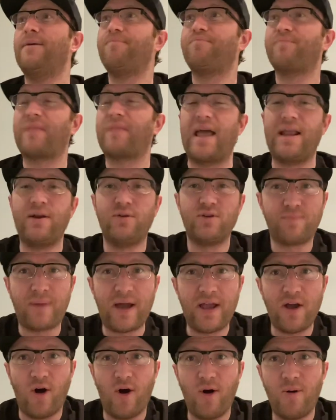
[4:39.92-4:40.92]
And it was
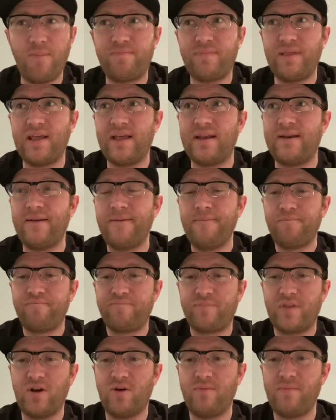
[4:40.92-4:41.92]
my hope that,
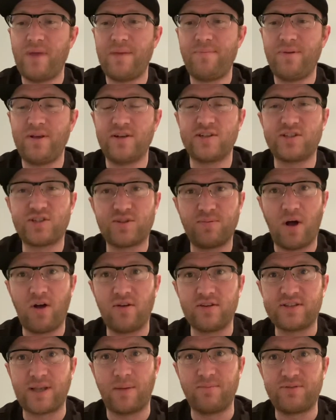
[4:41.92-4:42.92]
you know, maybe a
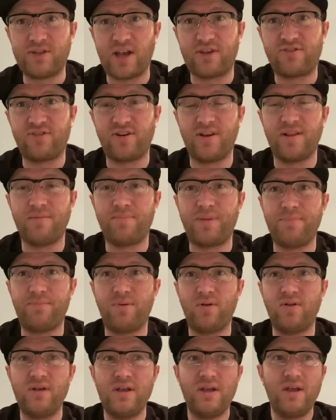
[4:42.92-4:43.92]
small subsection of the
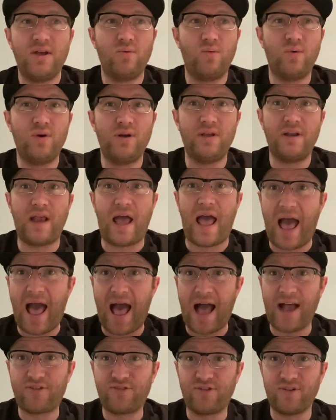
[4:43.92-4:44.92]
people would
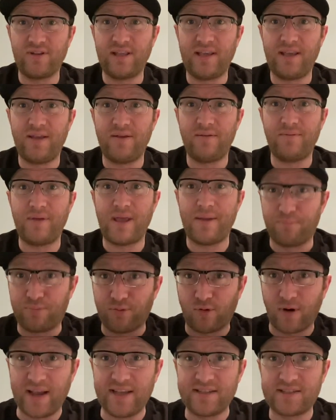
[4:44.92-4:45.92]
actually
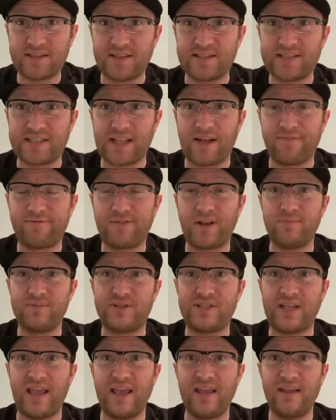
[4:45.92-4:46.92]
embrace the stuff that I'm
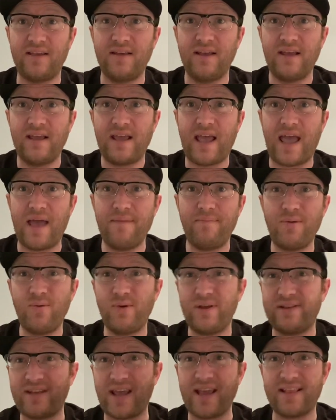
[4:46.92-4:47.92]
saying. And maybe
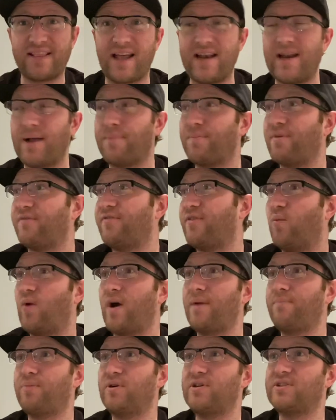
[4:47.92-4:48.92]
we take that number from
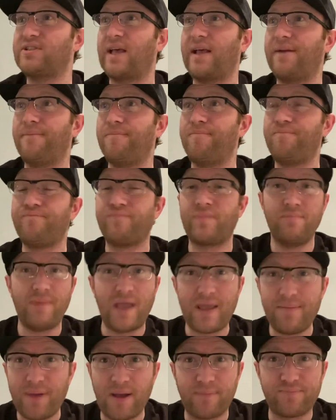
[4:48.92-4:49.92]
1%,
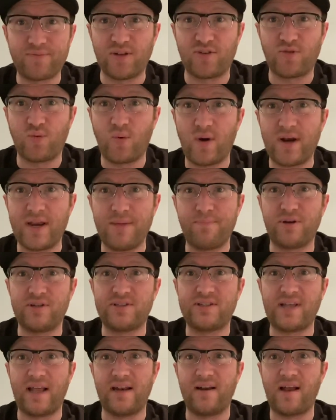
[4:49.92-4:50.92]
maybe up to
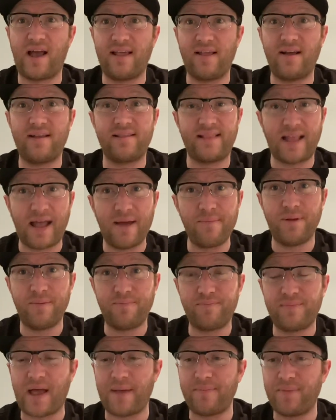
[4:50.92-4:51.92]
20%. I thought
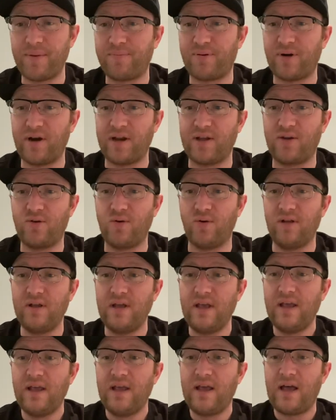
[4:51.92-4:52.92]
that'd be pretty cool.
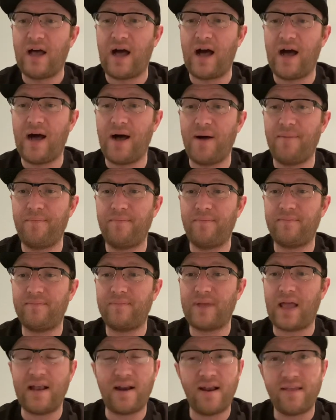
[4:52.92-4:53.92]
And
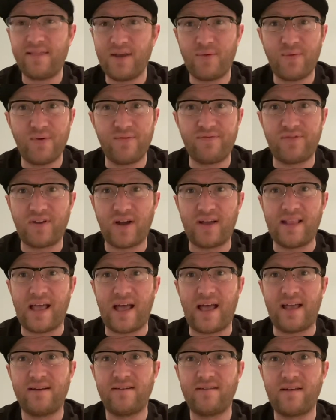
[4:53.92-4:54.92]
I think we've done
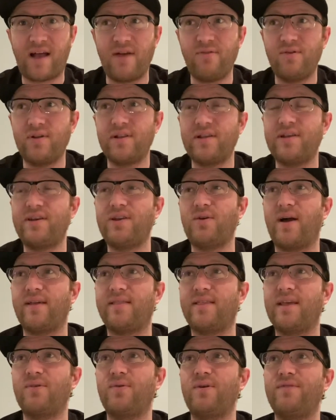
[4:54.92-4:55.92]
that. I really do. I
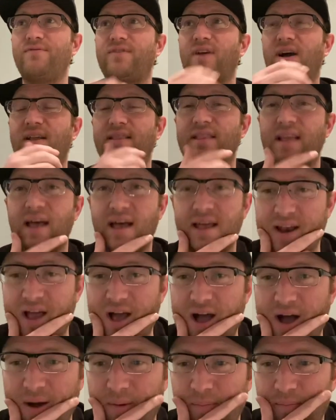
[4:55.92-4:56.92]
think we've done that.
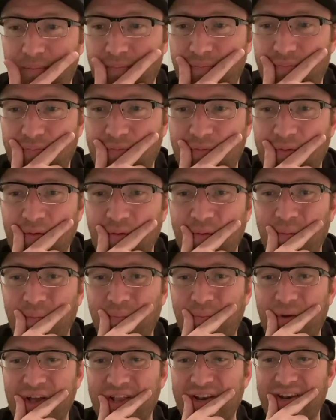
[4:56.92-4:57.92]

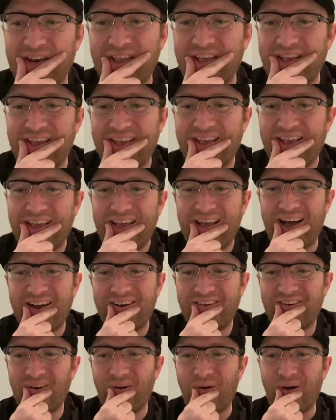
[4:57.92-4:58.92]
But I
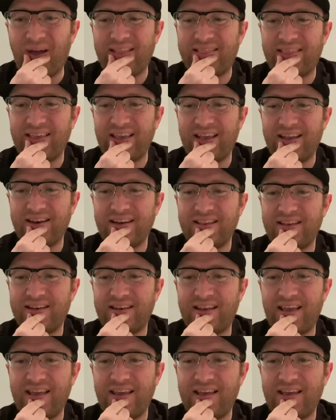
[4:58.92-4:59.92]
don't know. At the end of the
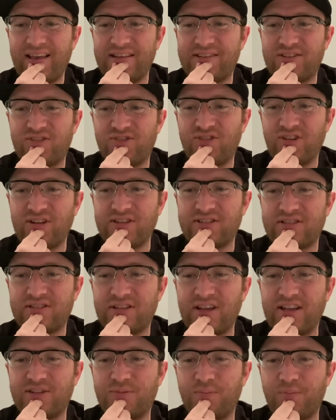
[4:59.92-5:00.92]
day,
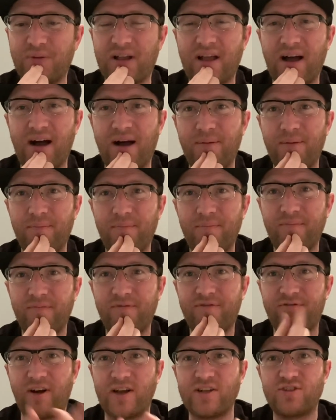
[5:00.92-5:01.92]
it's become
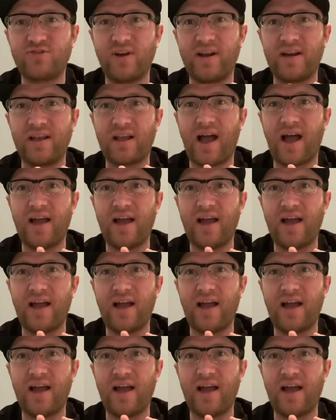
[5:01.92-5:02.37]
frustrating.